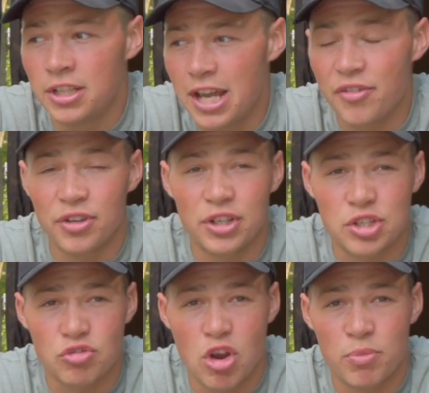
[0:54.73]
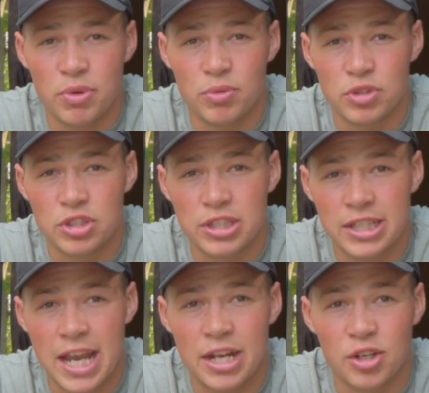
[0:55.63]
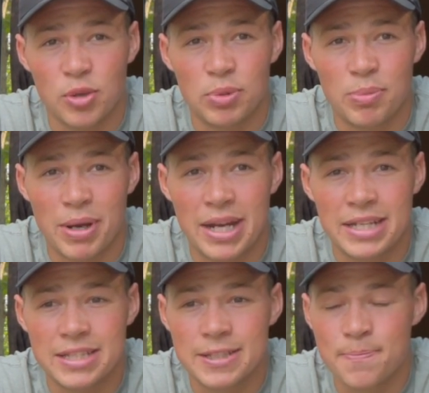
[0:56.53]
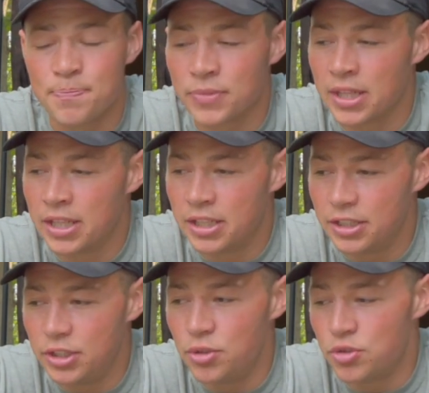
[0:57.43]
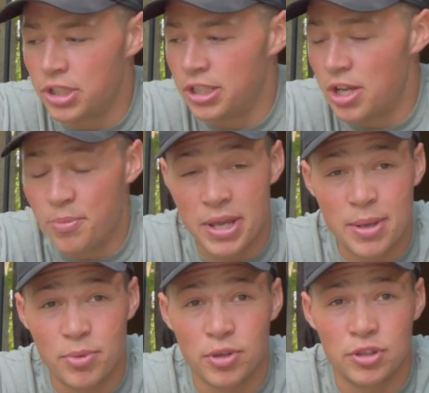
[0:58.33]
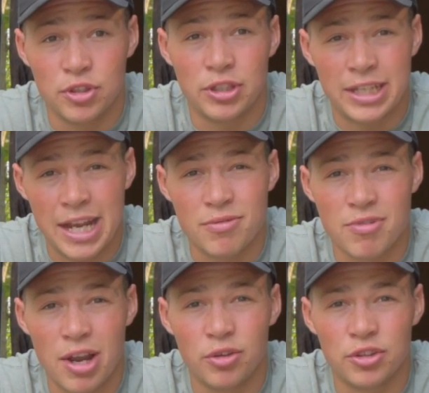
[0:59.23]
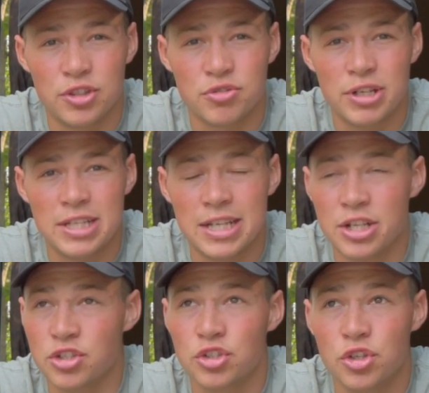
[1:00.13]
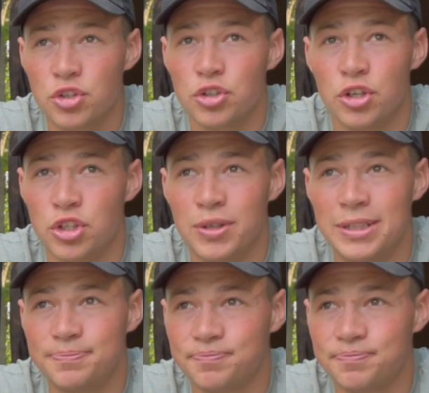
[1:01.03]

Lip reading: Everyone else around me was getting a couple of bites using a bait boat, getting right under the trees. I just could not do it.